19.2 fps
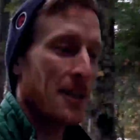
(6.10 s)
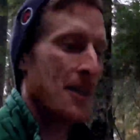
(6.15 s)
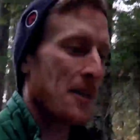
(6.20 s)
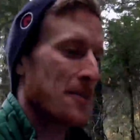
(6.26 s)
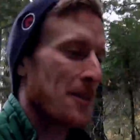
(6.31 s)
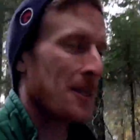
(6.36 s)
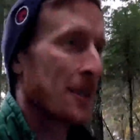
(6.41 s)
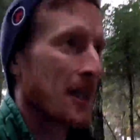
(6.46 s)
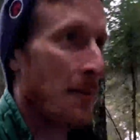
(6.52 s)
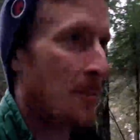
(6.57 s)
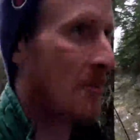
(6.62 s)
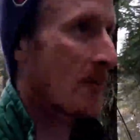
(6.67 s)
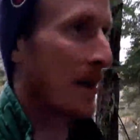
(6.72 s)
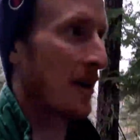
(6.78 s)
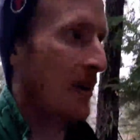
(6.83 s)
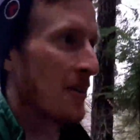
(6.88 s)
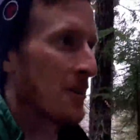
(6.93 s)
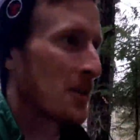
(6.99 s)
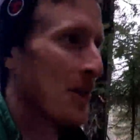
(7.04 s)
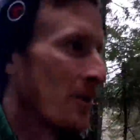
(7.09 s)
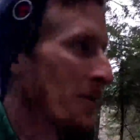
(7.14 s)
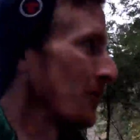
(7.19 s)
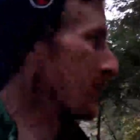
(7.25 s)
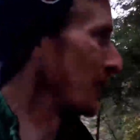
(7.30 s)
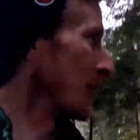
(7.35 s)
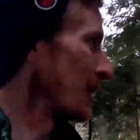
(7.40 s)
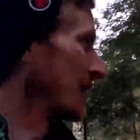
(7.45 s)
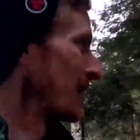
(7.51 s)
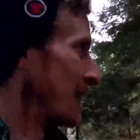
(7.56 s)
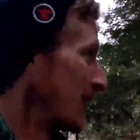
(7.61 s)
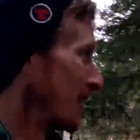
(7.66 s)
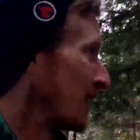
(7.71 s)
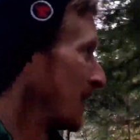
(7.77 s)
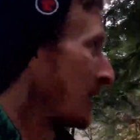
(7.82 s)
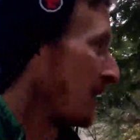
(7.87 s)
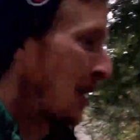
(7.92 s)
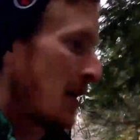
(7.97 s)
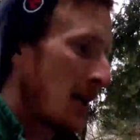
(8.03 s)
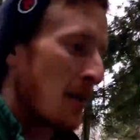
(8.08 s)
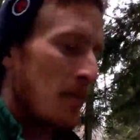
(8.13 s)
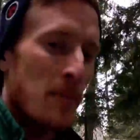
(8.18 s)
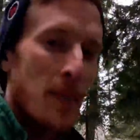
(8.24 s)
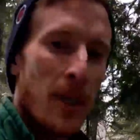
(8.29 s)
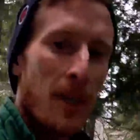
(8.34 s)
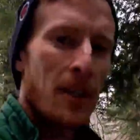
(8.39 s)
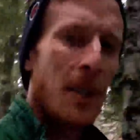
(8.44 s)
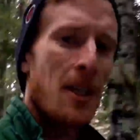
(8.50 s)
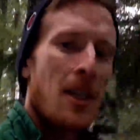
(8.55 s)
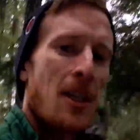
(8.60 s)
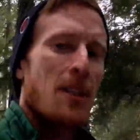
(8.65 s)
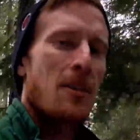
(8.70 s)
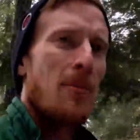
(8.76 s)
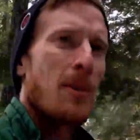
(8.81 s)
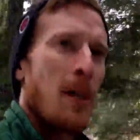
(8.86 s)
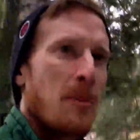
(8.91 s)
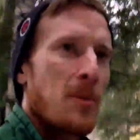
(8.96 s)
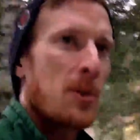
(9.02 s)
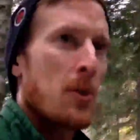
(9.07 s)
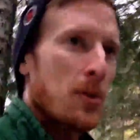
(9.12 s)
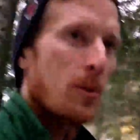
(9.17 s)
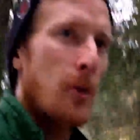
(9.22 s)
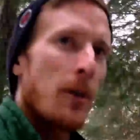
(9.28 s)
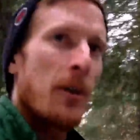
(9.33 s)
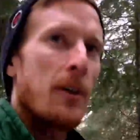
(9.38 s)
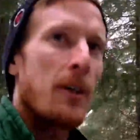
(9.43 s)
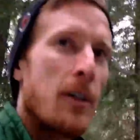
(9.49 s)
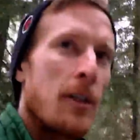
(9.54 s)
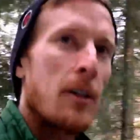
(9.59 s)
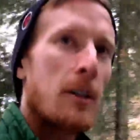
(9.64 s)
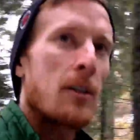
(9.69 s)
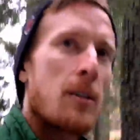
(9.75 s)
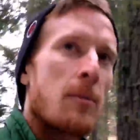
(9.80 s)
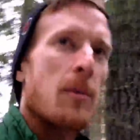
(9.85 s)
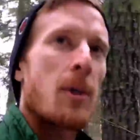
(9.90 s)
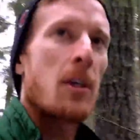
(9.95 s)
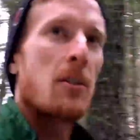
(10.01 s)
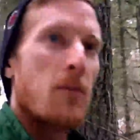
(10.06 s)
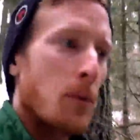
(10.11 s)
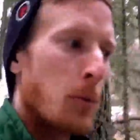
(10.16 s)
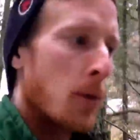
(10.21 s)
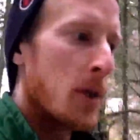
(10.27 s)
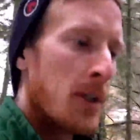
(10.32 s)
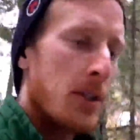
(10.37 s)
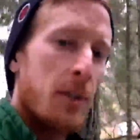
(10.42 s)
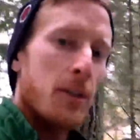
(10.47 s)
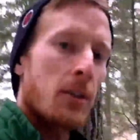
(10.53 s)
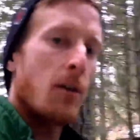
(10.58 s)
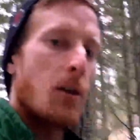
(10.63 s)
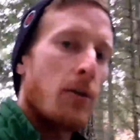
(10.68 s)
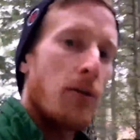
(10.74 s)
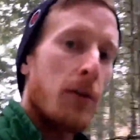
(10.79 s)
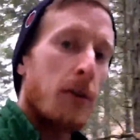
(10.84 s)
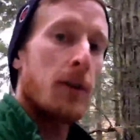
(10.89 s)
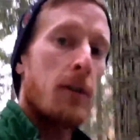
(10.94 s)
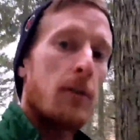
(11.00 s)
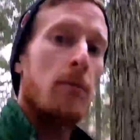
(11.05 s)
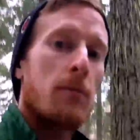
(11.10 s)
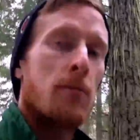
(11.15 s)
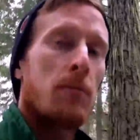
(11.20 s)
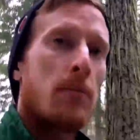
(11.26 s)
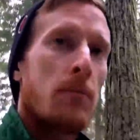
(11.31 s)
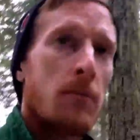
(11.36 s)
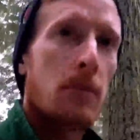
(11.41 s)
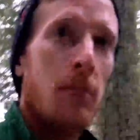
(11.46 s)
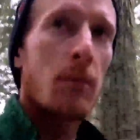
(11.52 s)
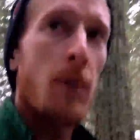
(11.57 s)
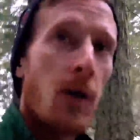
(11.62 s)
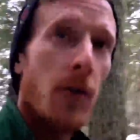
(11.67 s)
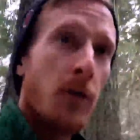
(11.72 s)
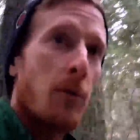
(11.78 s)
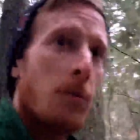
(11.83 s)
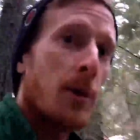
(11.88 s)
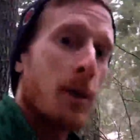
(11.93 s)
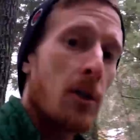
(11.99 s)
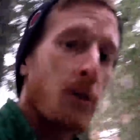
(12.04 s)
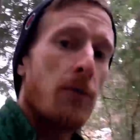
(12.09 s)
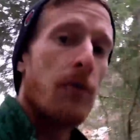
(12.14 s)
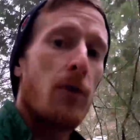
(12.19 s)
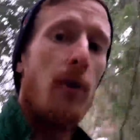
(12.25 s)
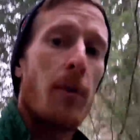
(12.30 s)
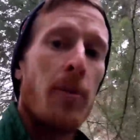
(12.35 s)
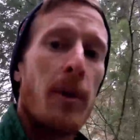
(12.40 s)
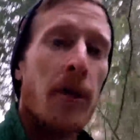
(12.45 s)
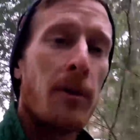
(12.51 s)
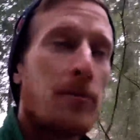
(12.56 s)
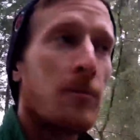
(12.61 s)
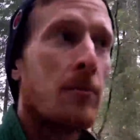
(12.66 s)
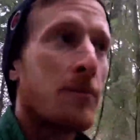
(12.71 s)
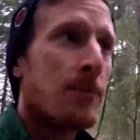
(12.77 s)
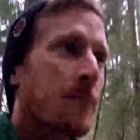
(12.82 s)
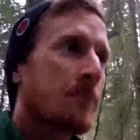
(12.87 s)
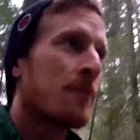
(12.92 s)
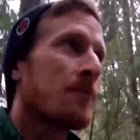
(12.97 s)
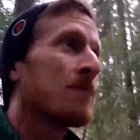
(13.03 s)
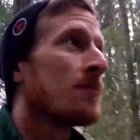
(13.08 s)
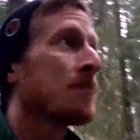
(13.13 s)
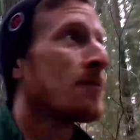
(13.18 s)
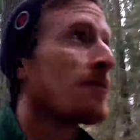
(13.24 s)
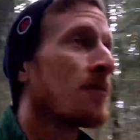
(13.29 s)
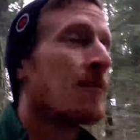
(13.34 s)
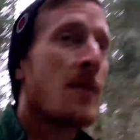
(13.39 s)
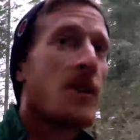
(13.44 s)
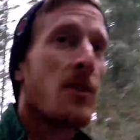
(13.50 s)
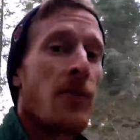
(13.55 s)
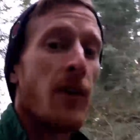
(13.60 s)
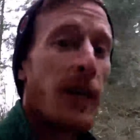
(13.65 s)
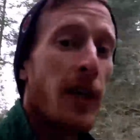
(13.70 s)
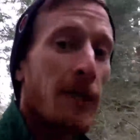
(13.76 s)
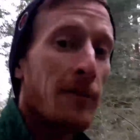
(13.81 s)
gonna give me the top of the mountain I was going for, but I think it gets me up to some kind of ridge. So hopefully it'll be a good view up there. Let's find